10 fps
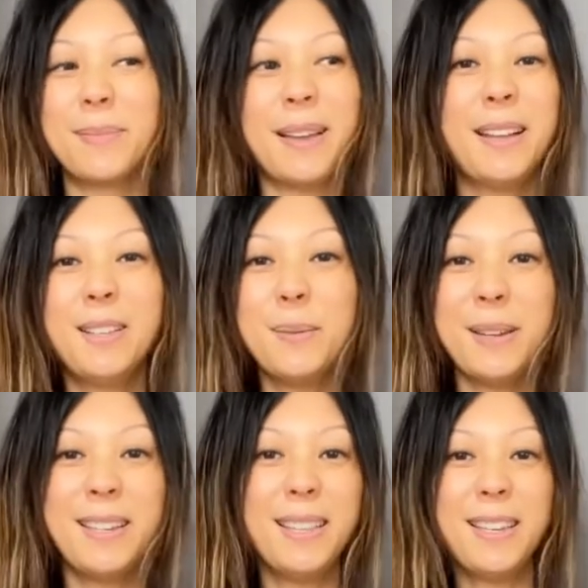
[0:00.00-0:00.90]
Anyway,
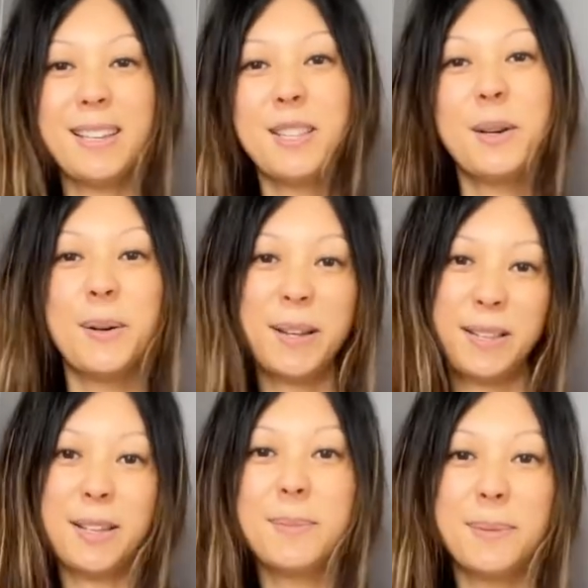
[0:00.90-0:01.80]
in the end, they all
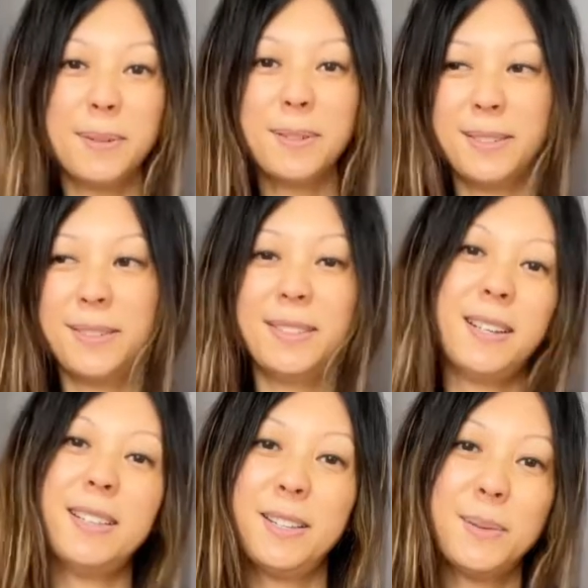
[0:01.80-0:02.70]
end up
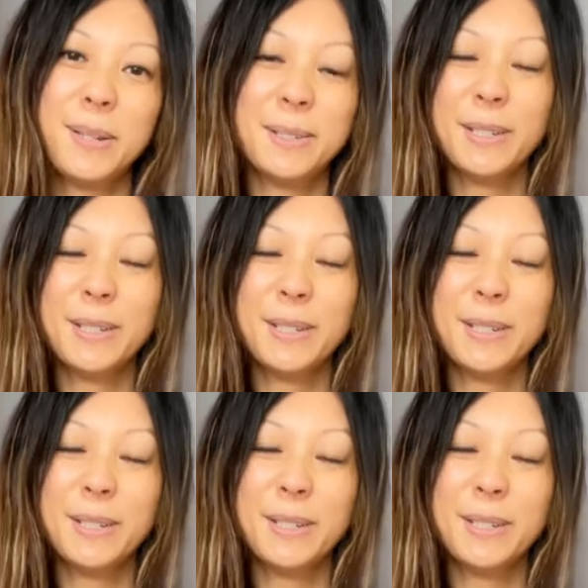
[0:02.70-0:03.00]
dead anyway.